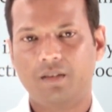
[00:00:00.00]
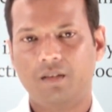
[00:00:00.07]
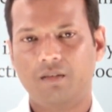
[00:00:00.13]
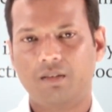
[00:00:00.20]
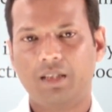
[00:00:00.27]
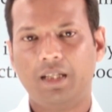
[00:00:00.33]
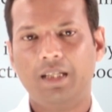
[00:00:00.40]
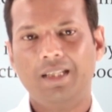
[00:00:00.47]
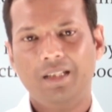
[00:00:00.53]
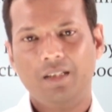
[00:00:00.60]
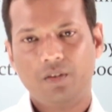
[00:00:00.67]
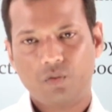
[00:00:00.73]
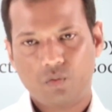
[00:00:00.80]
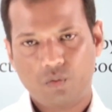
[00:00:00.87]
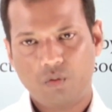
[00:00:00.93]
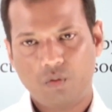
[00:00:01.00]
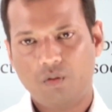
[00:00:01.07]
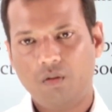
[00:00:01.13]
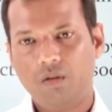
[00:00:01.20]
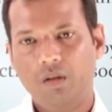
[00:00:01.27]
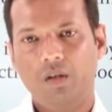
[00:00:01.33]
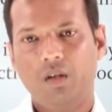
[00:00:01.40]
Okay,
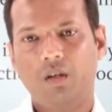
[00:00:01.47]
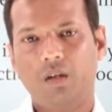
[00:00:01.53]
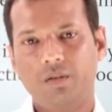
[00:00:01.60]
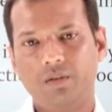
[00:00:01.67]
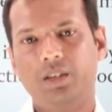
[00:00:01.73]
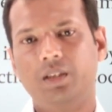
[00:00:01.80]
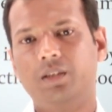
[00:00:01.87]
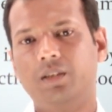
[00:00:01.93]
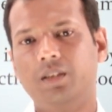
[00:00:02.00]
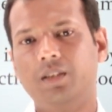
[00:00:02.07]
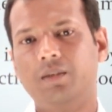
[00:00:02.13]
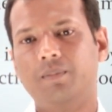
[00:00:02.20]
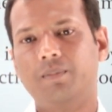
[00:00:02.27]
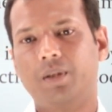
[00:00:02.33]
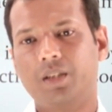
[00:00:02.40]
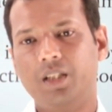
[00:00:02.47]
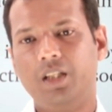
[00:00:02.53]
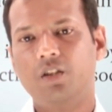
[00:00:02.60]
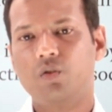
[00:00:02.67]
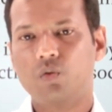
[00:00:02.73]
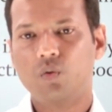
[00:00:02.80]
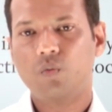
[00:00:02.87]
so consensus
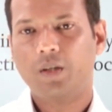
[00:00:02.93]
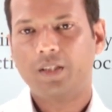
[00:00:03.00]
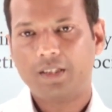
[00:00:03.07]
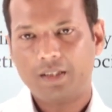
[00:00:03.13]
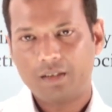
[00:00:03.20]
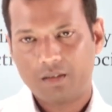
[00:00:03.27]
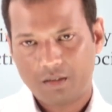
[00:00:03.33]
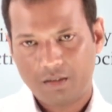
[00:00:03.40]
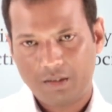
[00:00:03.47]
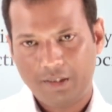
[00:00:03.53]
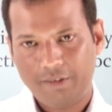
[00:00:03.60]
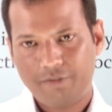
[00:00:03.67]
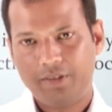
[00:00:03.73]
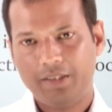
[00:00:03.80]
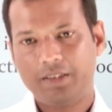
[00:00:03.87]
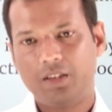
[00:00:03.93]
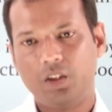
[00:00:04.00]
pertains to whether if a